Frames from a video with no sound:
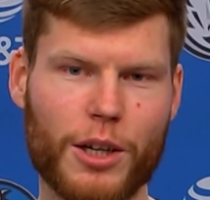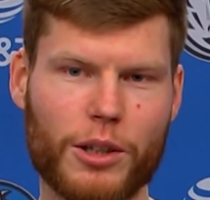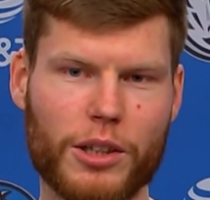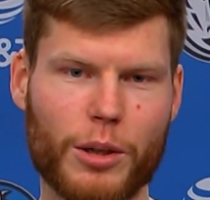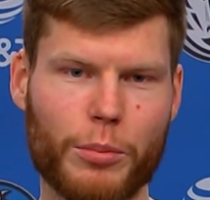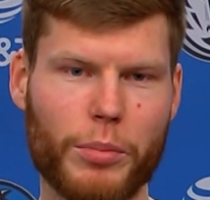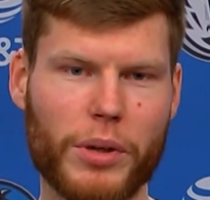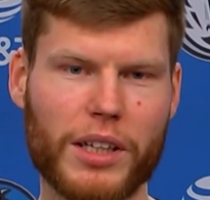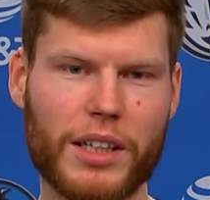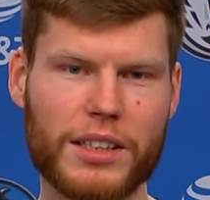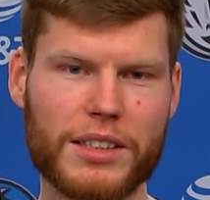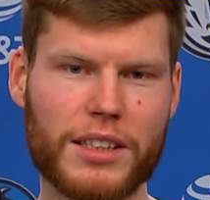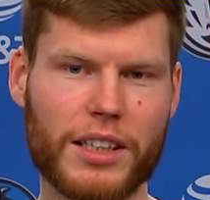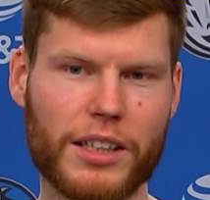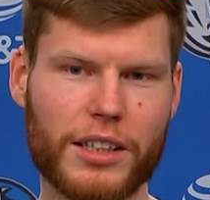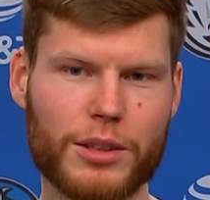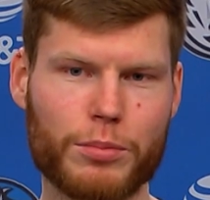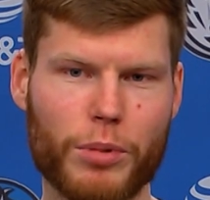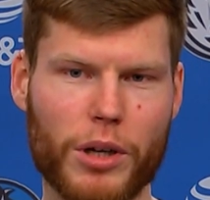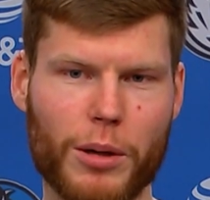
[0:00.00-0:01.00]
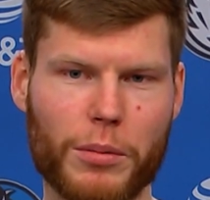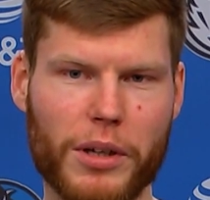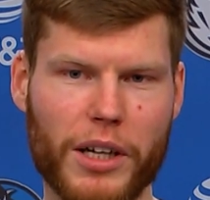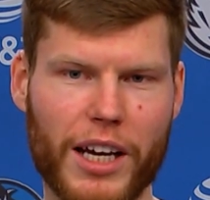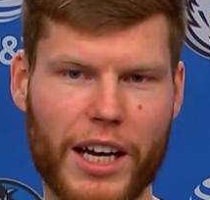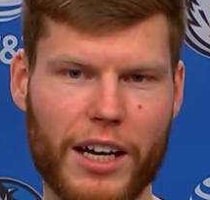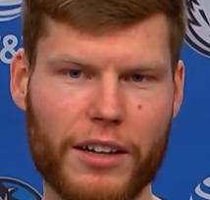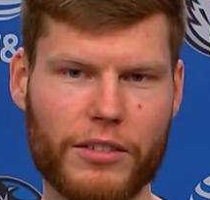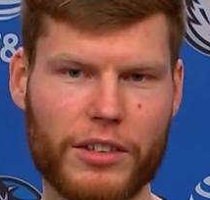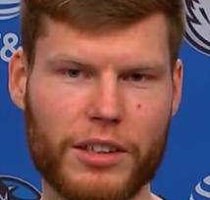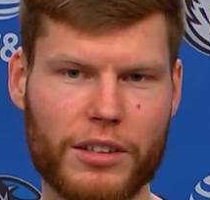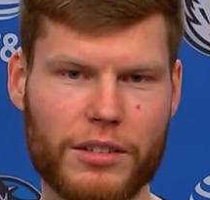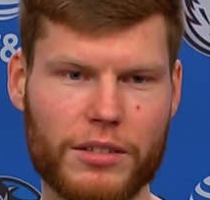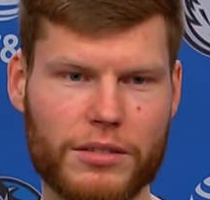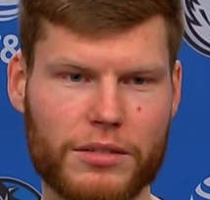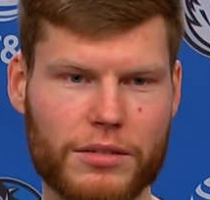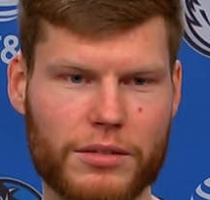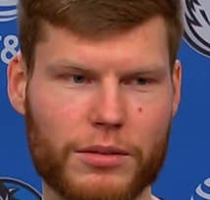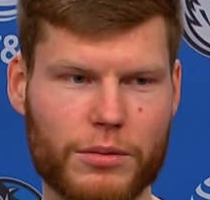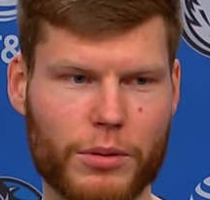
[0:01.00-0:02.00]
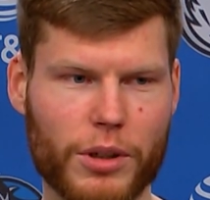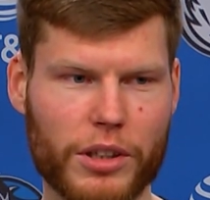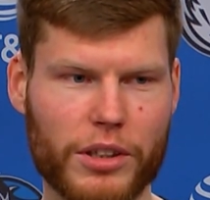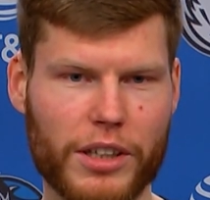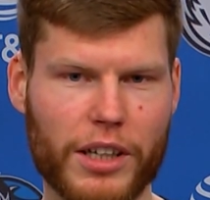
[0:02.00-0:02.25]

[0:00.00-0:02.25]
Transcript: the biggest thing is probably having, well,